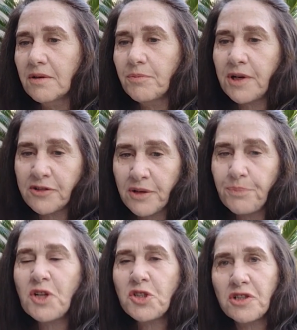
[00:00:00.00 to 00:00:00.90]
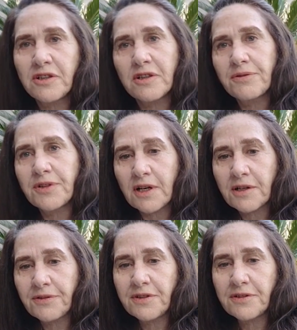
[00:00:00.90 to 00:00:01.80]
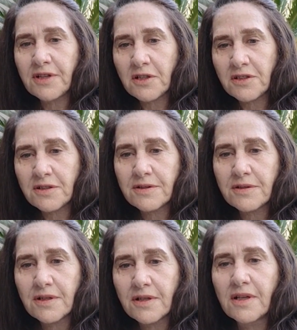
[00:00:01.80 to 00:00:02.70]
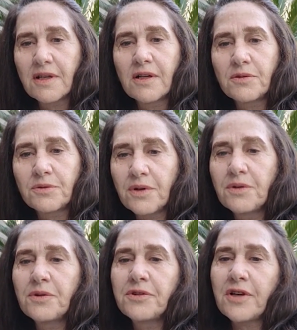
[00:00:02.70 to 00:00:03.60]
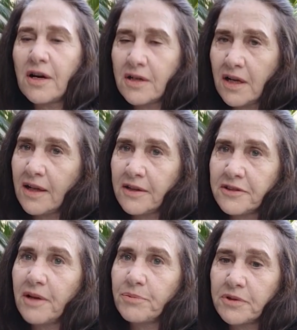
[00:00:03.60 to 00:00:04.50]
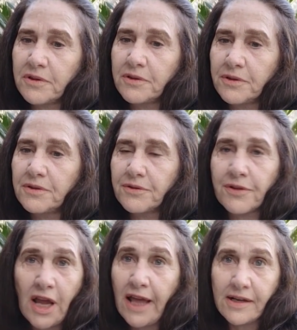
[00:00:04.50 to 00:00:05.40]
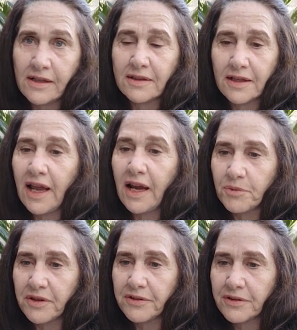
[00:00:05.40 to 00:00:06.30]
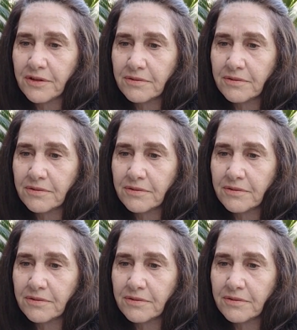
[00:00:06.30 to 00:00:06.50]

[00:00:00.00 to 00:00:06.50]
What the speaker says: But as I mentioned in the photography section, drones are not a substitute for handheld cameras.